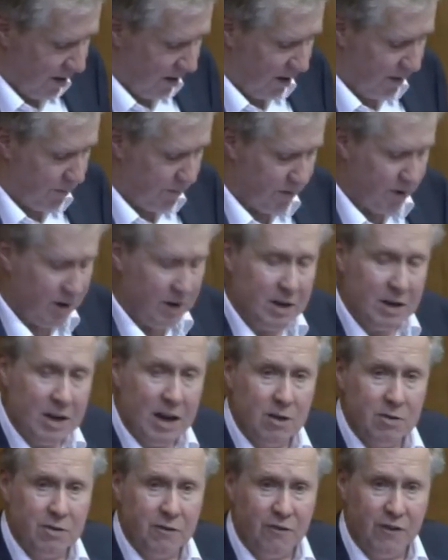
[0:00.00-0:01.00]
Um,
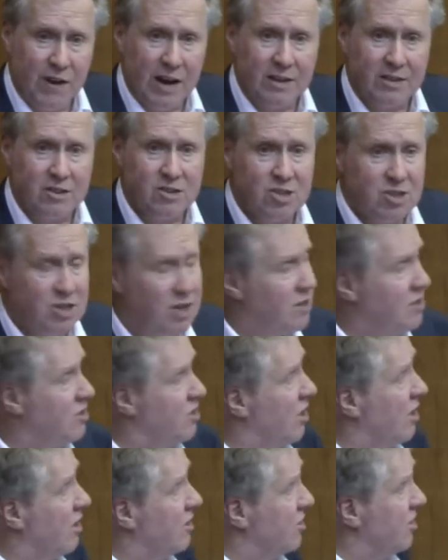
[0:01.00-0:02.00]
now, the fact that CERN
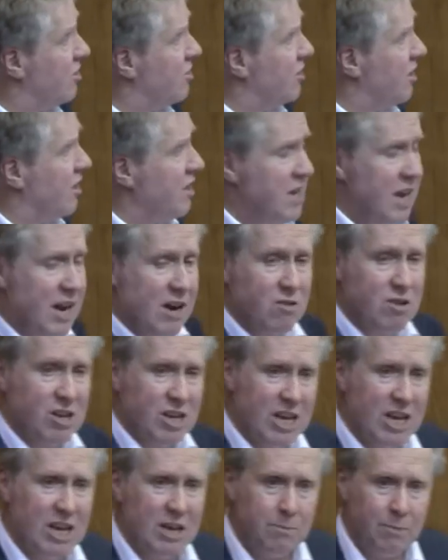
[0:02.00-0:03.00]
scientists can now
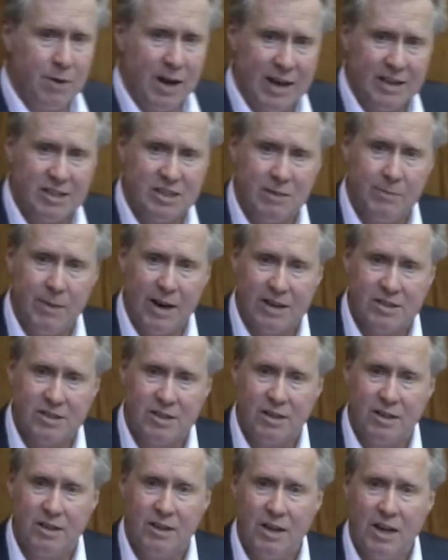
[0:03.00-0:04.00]
keep
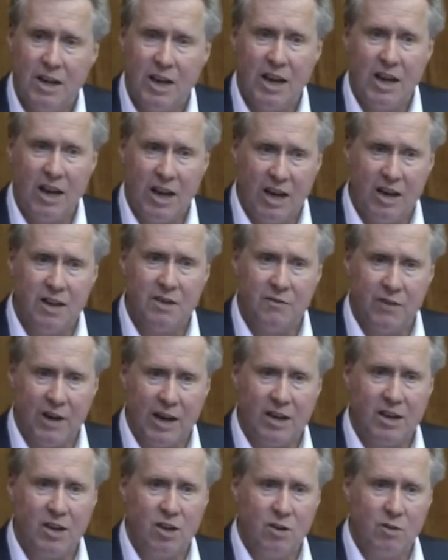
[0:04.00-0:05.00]
antimatter in a
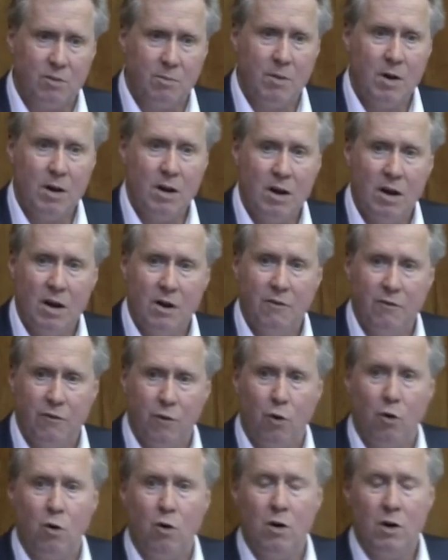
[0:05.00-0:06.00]
vacuum
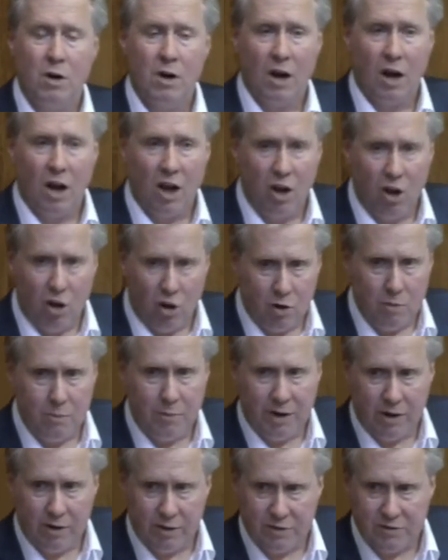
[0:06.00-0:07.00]
for a
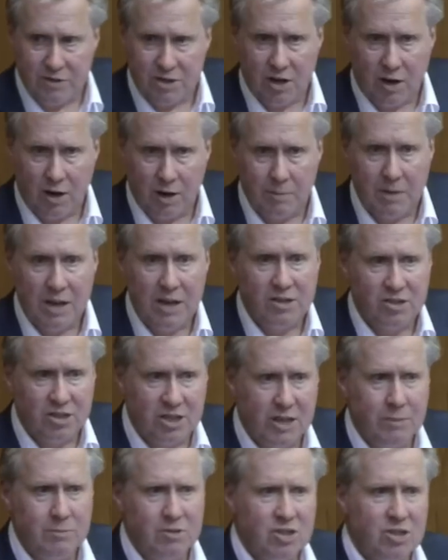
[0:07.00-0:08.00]
long period of time
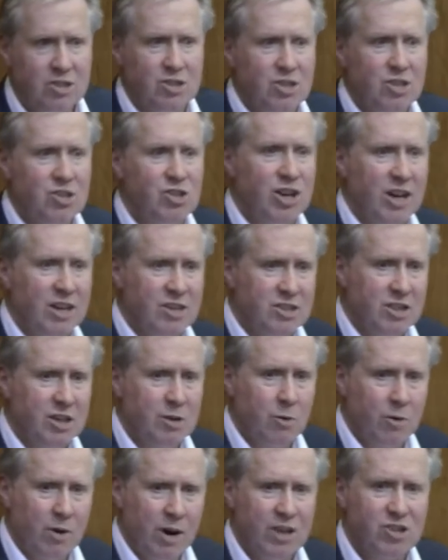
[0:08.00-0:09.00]
seems to suggest
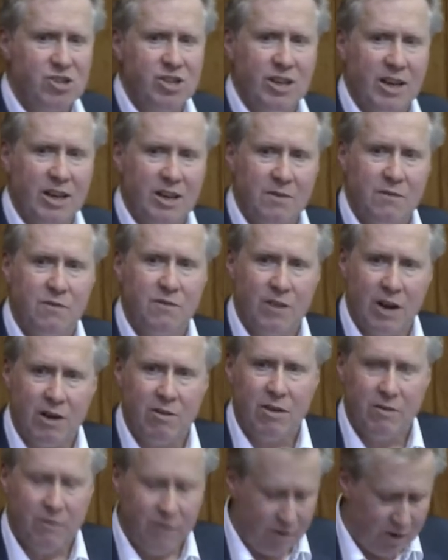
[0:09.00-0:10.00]
that we're actually getting
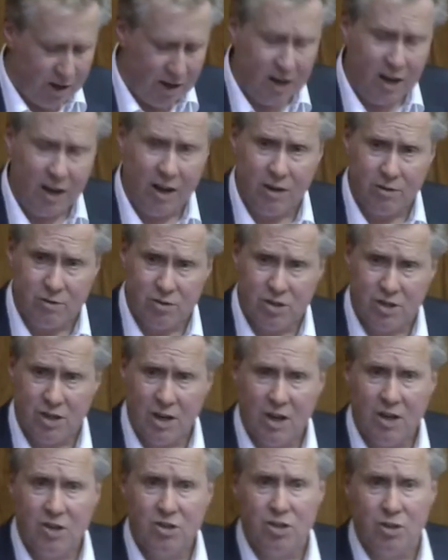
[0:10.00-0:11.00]
very, very close
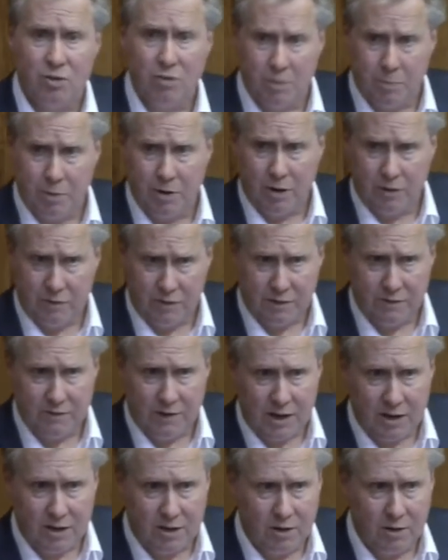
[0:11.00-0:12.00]
to the perfect
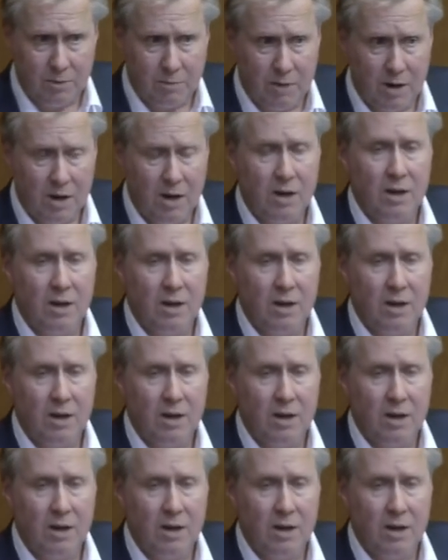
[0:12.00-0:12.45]
vacuum.